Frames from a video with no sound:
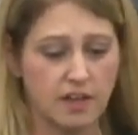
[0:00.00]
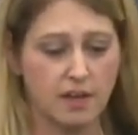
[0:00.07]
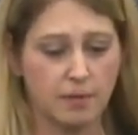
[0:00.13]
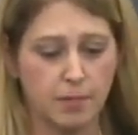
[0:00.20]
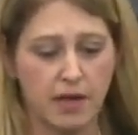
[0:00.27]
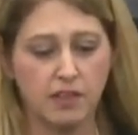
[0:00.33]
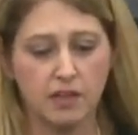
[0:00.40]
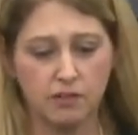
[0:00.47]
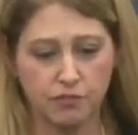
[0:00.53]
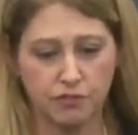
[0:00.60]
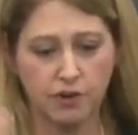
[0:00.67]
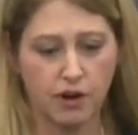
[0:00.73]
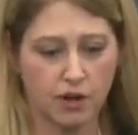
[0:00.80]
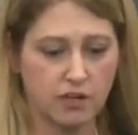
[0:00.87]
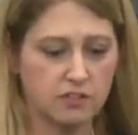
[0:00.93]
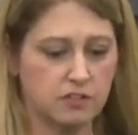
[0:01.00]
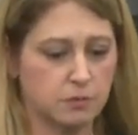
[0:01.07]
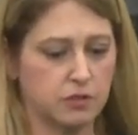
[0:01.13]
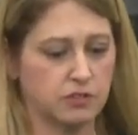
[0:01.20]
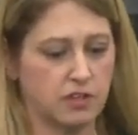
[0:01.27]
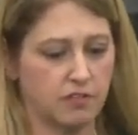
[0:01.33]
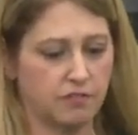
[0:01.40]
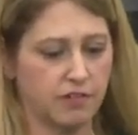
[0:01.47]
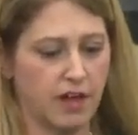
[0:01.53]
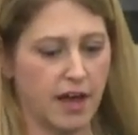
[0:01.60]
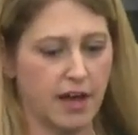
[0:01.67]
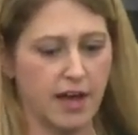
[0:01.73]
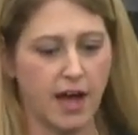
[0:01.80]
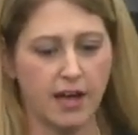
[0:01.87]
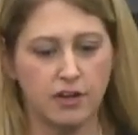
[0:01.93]
Um, and then for our customers that
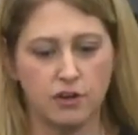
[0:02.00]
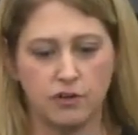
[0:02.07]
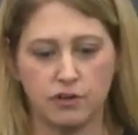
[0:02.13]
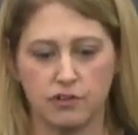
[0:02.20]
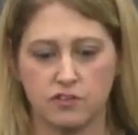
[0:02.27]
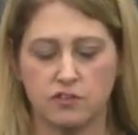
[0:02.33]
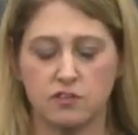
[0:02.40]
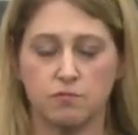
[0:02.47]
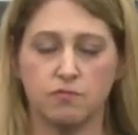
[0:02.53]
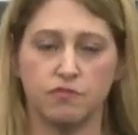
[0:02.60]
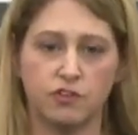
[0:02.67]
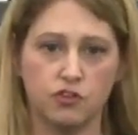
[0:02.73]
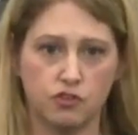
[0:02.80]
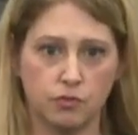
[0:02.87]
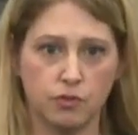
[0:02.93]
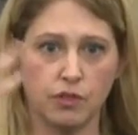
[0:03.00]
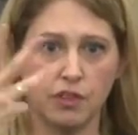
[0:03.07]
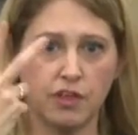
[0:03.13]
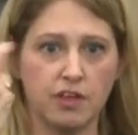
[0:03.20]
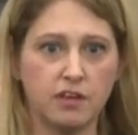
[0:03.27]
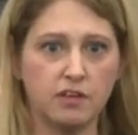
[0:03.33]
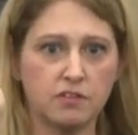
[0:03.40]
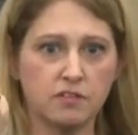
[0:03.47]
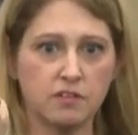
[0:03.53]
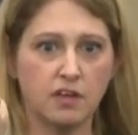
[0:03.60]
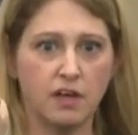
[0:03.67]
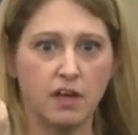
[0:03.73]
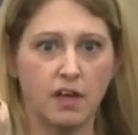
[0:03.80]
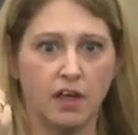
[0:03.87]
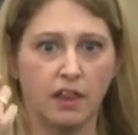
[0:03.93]
fly, I noticed some visual things
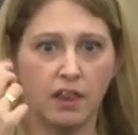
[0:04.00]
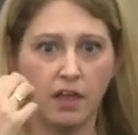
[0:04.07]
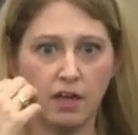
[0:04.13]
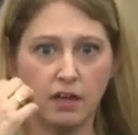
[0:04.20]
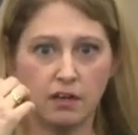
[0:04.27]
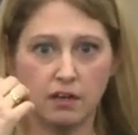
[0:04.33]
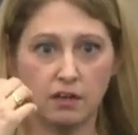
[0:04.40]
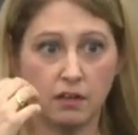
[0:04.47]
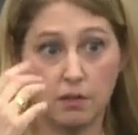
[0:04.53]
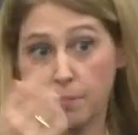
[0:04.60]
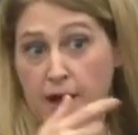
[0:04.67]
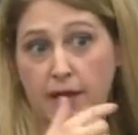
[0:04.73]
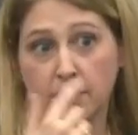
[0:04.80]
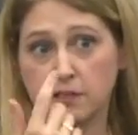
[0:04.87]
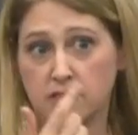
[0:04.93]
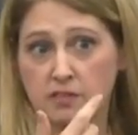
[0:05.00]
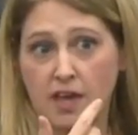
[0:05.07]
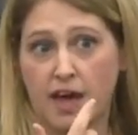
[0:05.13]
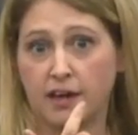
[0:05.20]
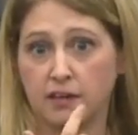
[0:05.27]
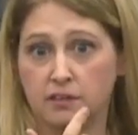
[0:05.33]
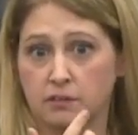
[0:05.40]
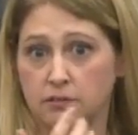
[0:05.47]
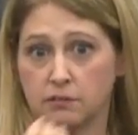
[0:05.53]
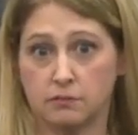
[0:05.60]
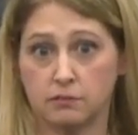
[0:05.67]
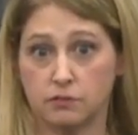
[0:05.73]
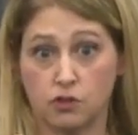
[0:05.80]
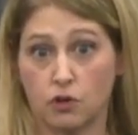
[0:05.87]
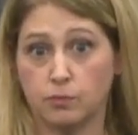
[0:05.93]
that the pilots hadn't
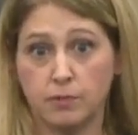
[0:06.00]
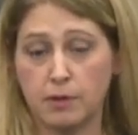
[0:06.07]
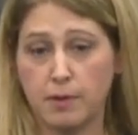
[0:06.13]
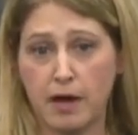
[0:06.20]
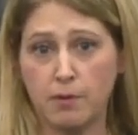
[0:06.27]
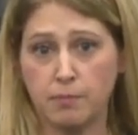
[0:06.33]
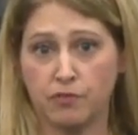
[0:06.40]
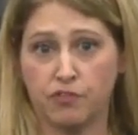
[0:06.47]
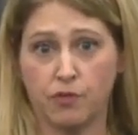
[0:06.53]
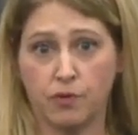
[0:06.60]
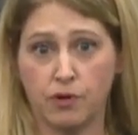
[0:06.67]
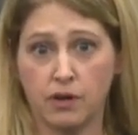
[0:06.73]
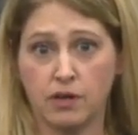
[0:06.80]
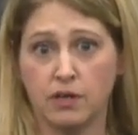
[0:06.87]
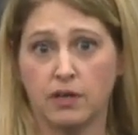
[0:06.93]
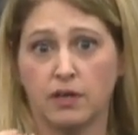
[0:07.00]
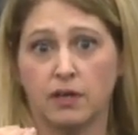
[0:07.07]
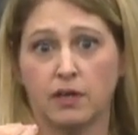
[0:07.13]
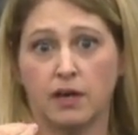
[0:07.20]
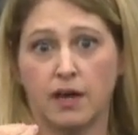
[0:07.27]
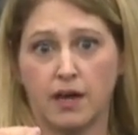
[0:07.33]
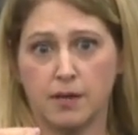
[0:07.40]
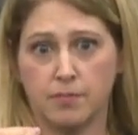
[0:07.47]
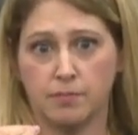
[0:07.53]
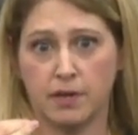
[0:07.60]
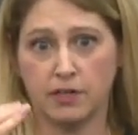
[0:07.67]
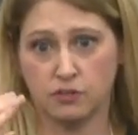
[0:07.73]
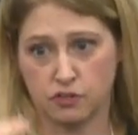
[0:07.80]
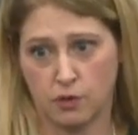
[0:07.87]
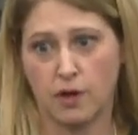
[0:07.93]
told me about before um,
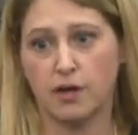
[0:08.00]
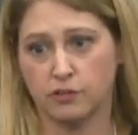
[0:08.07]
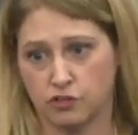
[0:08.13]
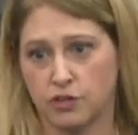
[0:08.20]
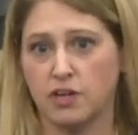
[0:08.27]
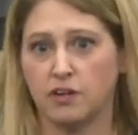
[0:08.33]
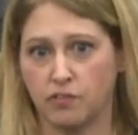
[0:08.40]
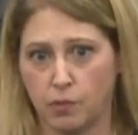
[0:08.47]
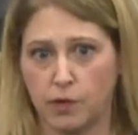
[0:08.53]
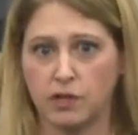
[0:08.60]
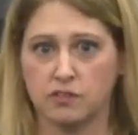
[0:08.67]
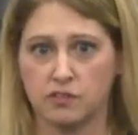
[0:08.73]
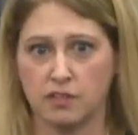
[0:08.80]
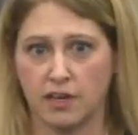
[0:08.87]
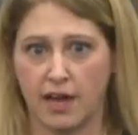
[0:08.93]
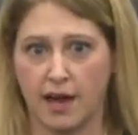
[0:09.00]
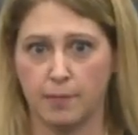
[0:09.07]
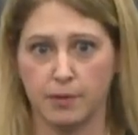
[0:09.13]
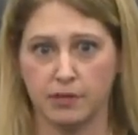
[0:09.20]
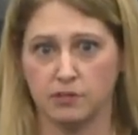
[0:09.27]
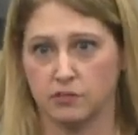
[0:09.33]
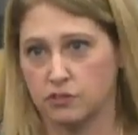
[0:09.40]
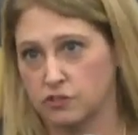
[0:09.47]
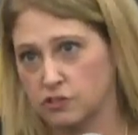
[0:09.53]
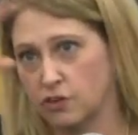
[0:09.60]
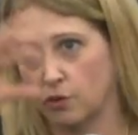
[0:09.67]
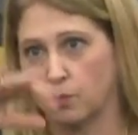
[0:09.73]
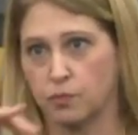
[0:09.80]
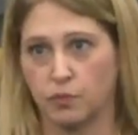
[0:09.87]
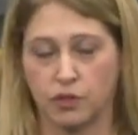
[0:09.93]
and so I'll train everyone else in the cabin, just you
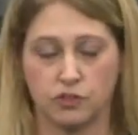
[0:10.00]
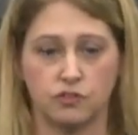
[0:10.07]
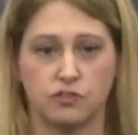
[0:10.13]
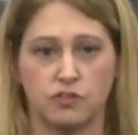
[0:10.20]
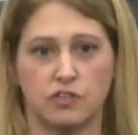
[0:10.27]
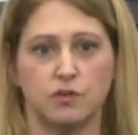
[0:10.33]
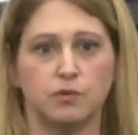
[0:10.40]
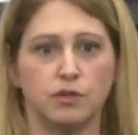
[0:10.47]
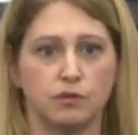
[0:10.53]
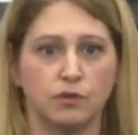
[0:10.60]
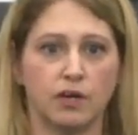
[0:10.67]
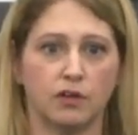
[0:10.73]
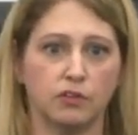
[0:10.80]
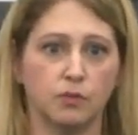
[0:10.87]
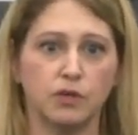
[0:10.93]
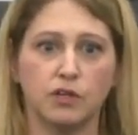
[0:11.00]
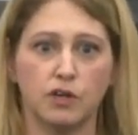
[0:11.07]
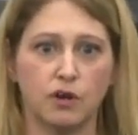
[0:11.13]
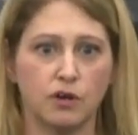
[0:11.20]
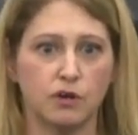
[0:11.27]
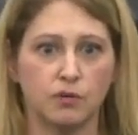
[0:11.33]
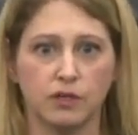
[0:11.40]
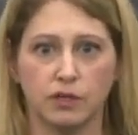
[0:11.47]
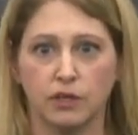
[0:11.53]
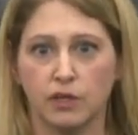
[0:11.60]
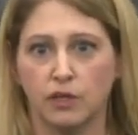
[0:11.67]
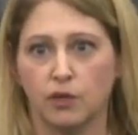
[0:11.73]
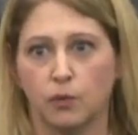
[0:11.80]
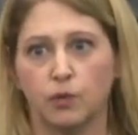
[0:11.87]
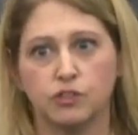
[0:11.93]
know what you see when you look out the window and
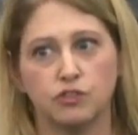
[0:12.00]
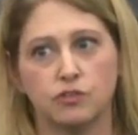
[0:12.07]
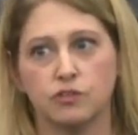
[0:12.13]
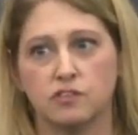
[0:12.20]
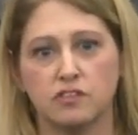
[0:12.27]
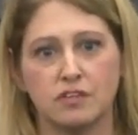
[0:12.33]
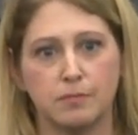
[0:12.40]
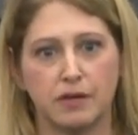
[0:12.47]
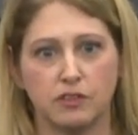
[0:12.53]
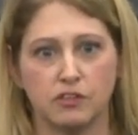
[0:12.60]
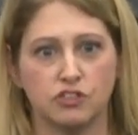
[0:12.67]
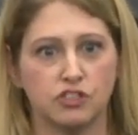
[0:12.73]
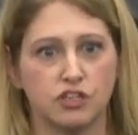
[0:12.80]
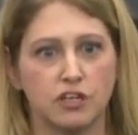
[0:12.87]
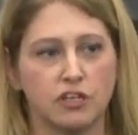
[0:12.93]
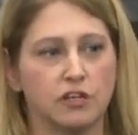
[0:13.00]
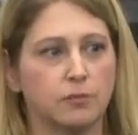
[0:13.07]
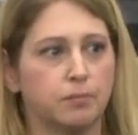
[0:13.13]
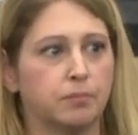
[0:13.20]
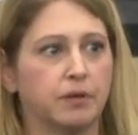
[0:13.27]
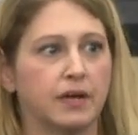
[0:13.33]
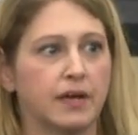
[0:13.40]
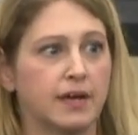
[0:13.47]
what you can see about the ship.